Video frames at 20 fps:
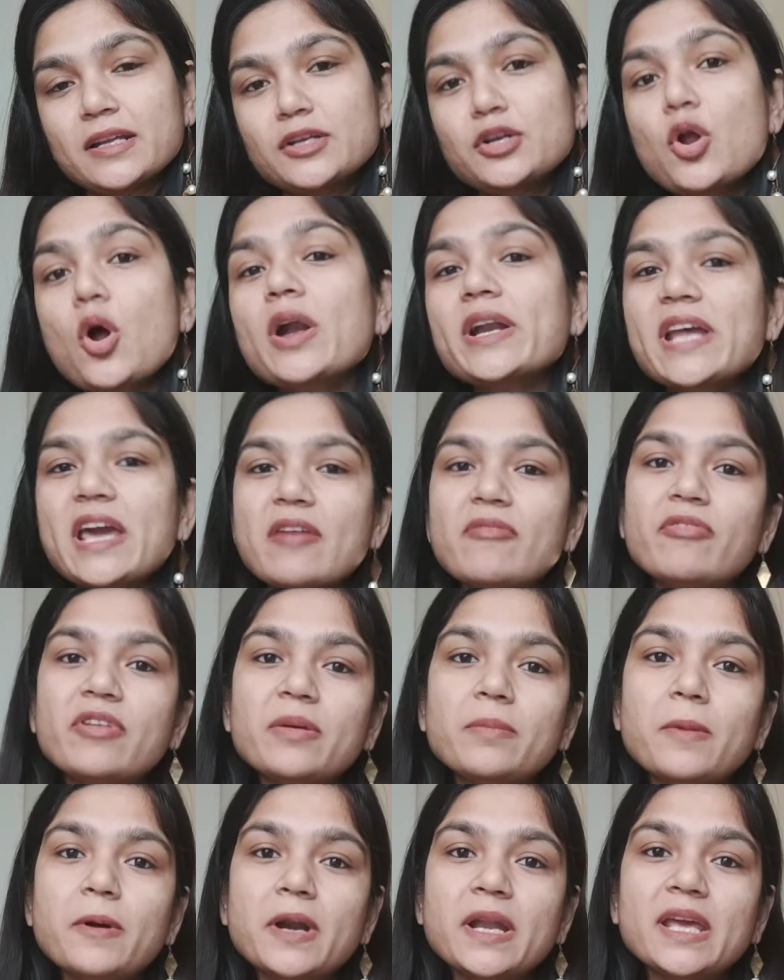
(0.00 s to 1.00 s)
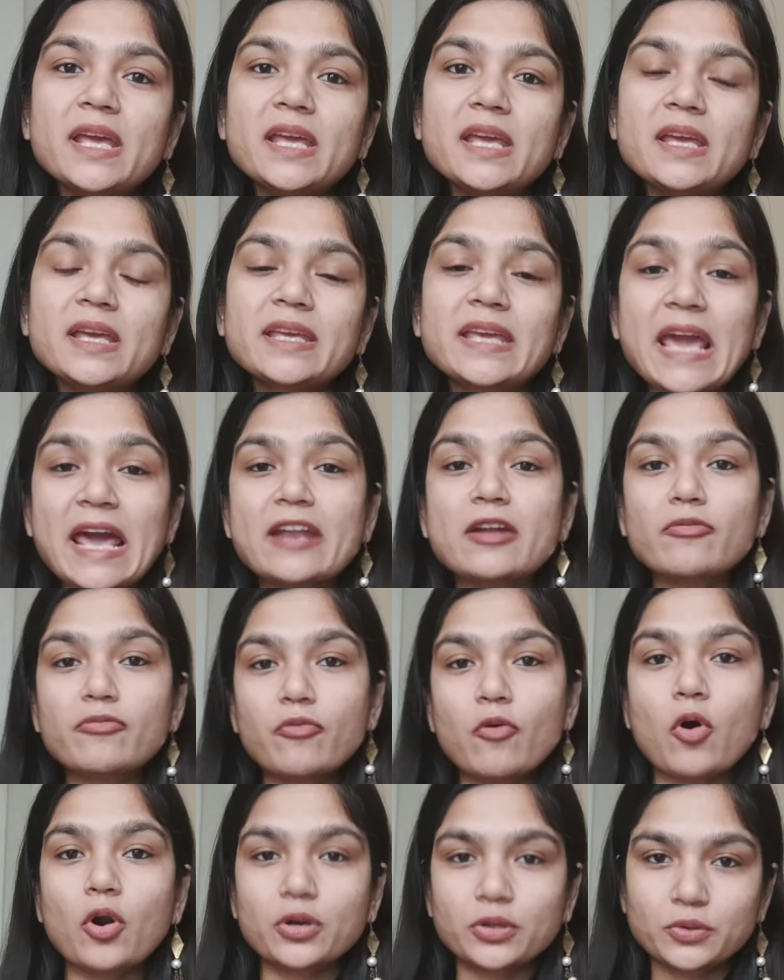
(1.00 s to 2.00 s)
not everybody can
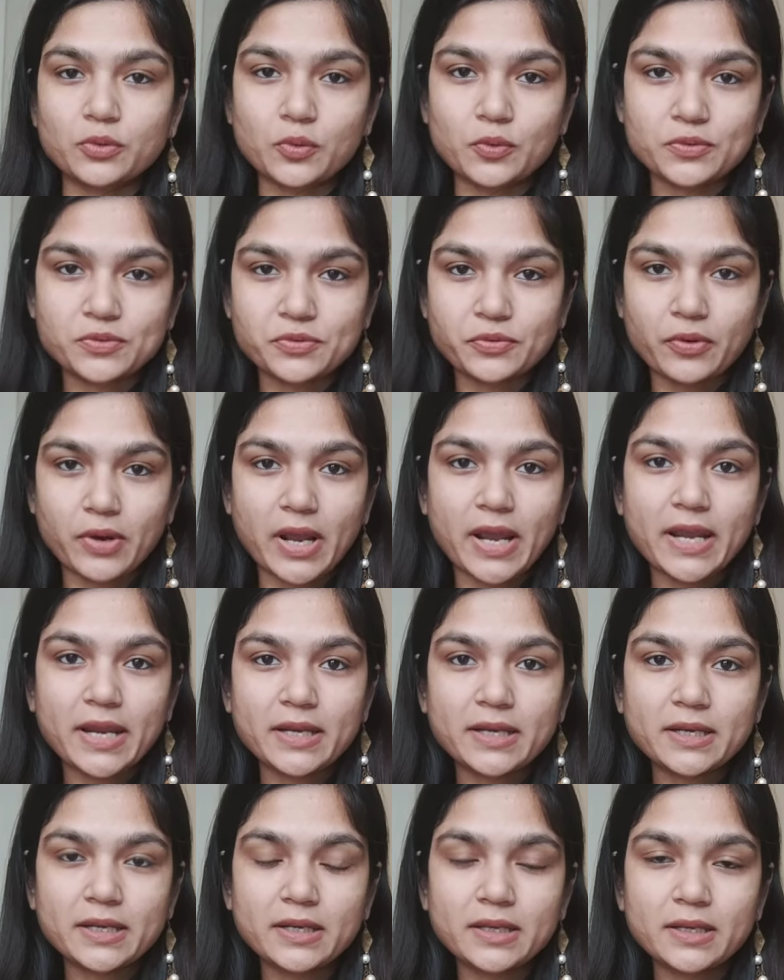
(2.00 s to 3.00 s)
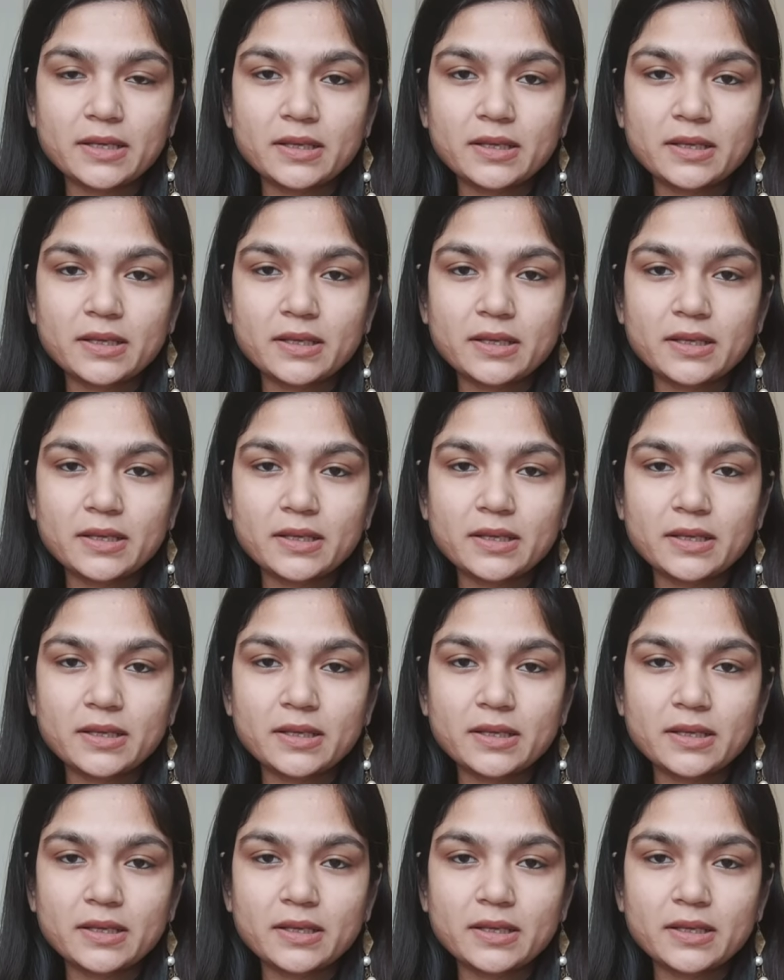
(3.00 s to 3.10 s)
afford those, right?